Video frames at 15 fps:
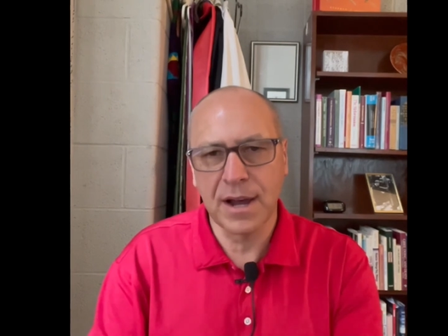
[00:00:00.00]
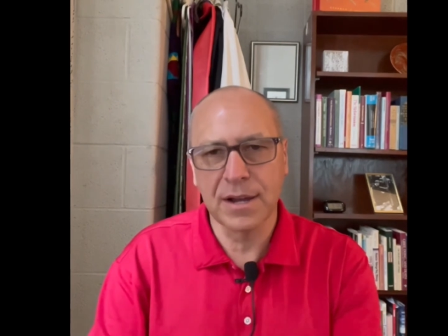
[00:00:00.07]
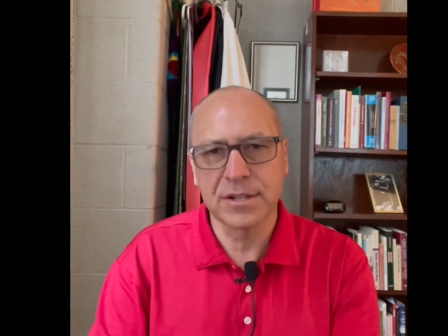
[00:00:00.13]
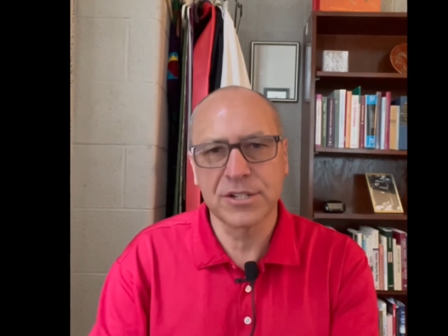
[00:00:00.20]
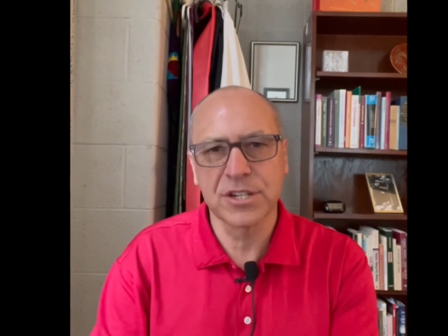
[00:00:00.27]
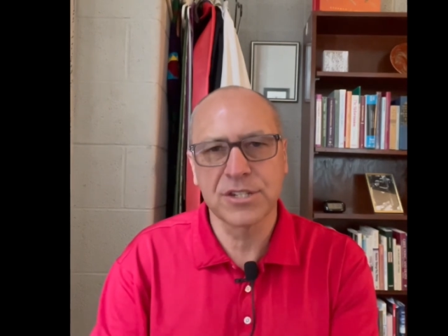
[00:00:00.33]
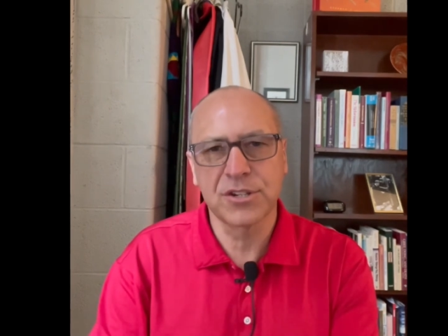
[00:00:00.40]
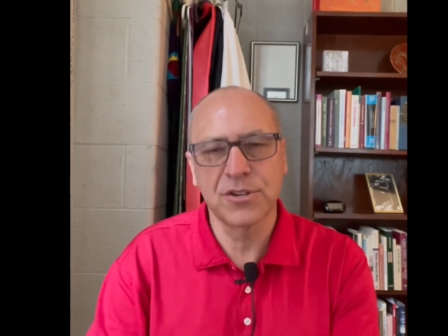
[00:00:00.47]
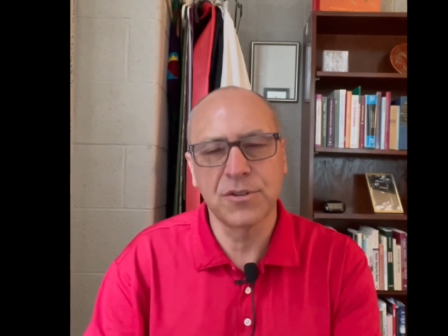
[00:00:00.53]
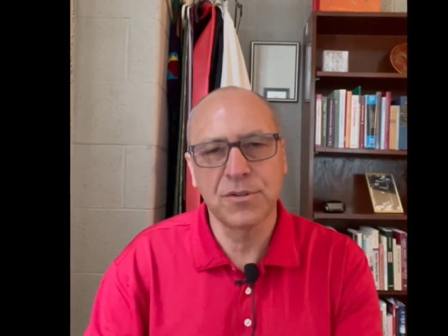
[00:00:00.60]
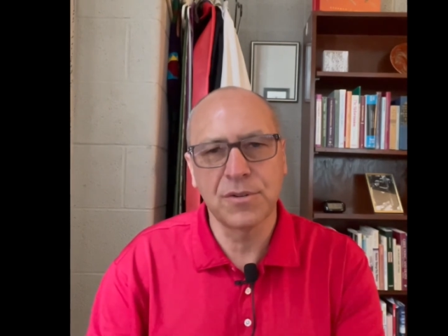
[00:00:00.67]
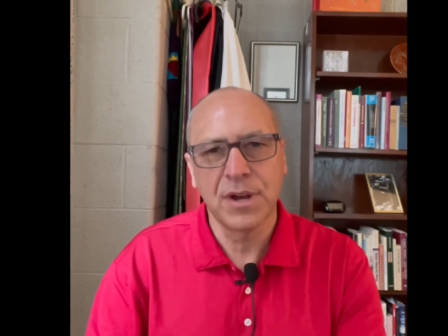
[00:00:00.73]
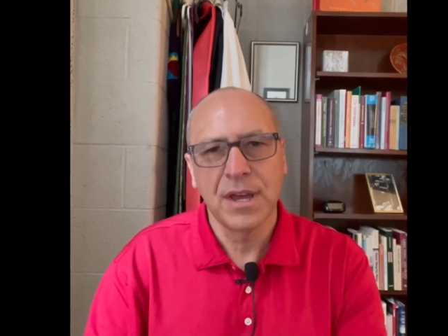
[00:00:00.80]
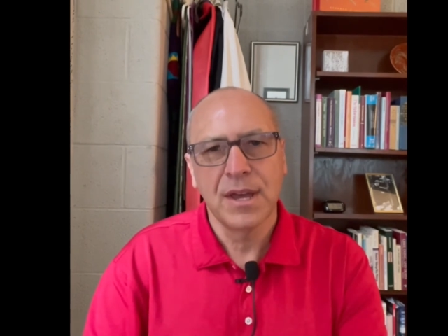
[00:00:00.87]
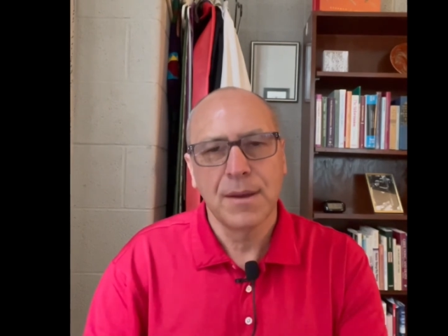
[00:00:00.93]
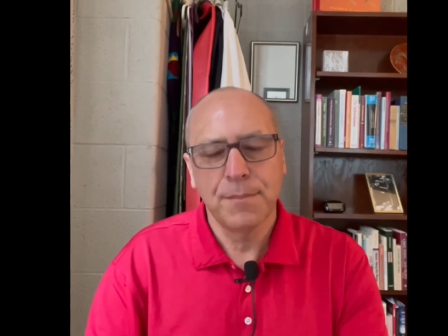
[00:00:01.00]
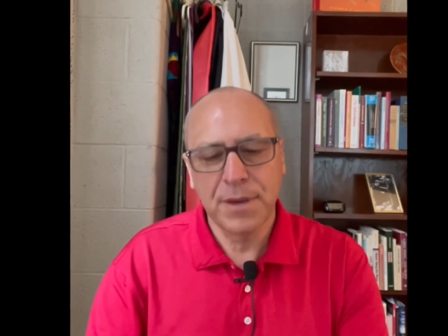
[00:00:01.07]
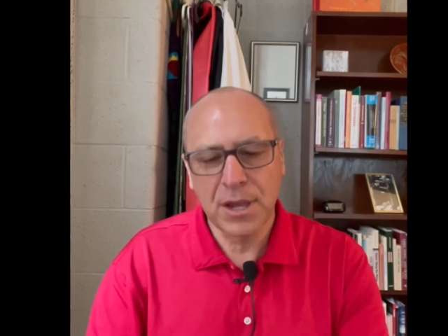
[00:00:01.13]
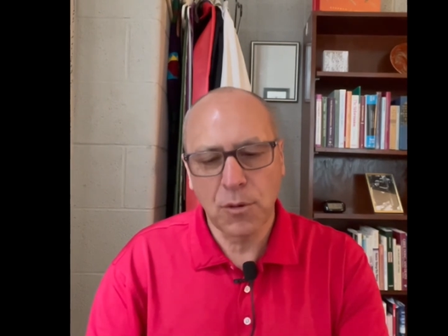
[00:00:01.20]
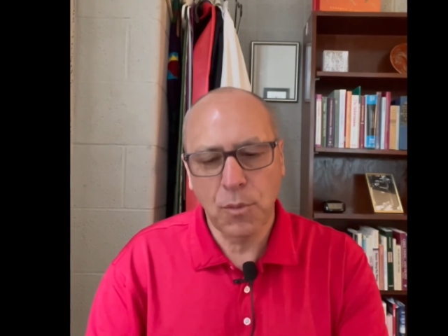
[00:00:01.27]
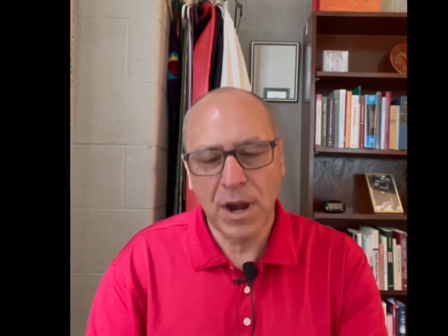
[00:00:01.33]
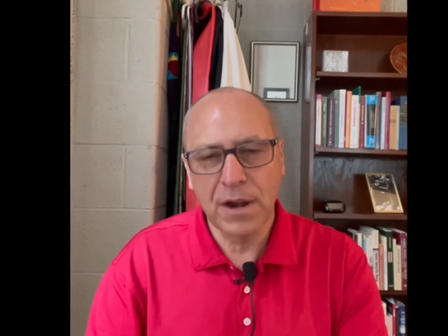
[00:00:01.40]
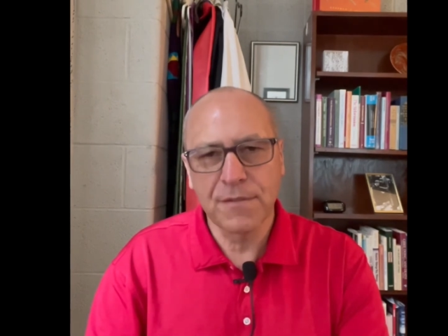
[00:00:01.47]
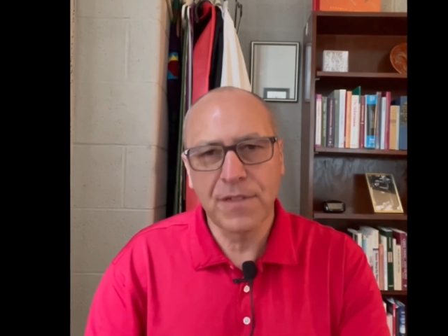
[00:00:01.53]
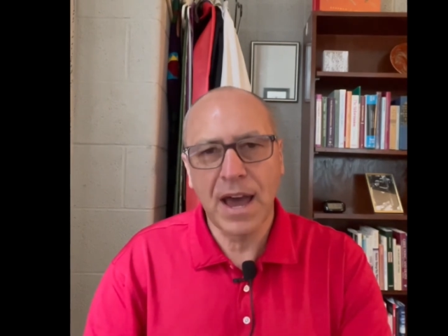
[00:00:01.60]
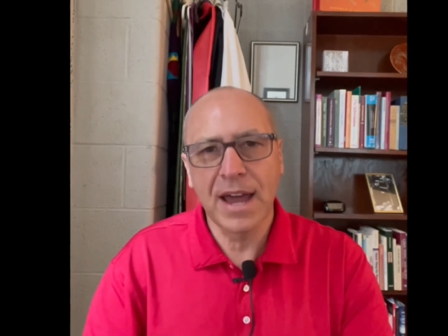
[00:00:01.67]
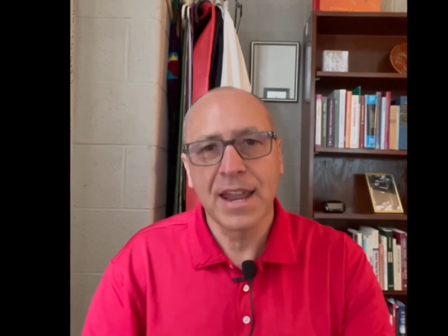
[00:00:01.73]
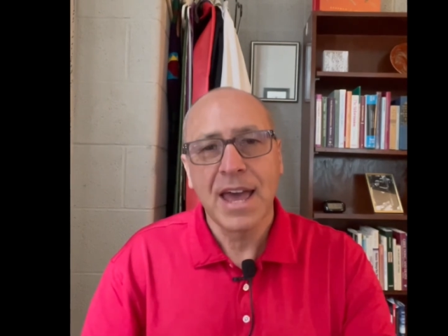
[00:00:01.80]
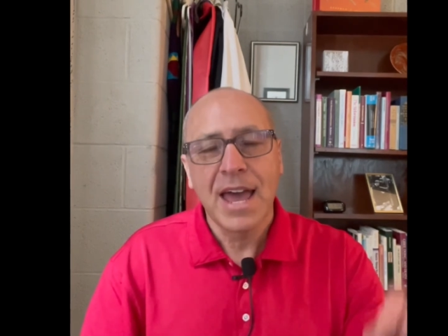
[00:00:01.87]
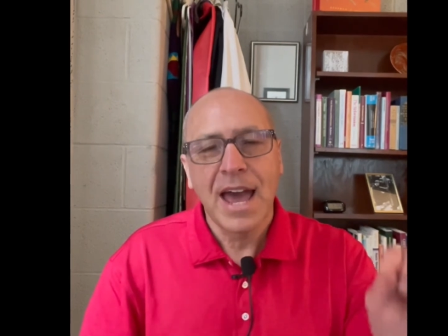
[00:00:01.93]
just to be aware of
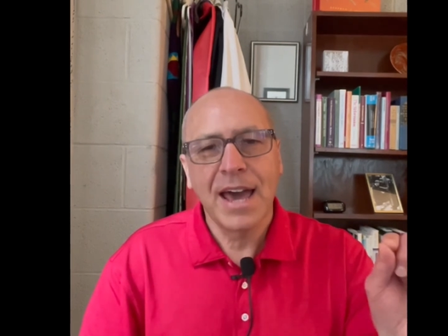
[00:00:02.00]
that.